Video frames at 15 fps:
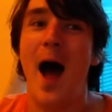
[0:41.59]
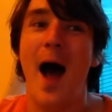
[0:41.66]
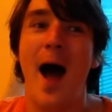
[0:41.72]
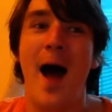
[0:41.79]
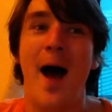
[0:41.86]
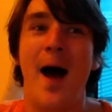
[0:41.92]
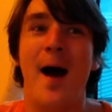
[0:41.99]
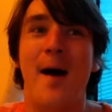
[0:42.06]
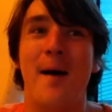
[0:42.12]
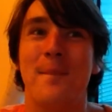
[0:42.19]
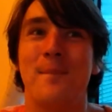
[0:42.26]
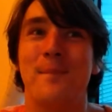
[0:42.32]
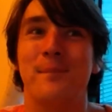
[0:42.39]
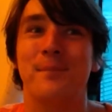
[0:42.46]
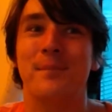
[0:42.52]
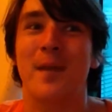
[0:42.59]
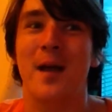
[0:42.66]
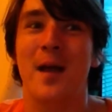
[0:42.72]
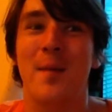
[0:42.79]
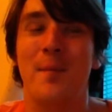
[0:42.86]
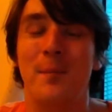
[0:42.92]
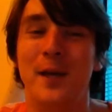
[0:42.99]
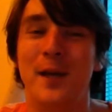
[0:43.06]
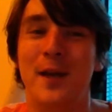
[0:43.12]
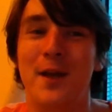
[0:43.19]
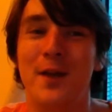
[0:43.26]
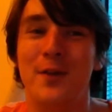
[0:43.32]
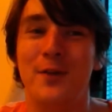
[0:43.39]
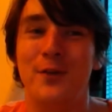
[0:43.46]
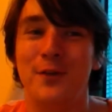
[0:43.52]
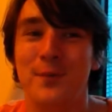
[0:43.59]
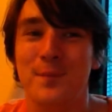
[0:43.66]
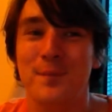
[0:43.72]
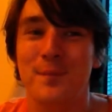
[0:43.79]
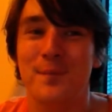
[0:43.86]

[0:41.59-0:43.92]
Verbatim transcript: because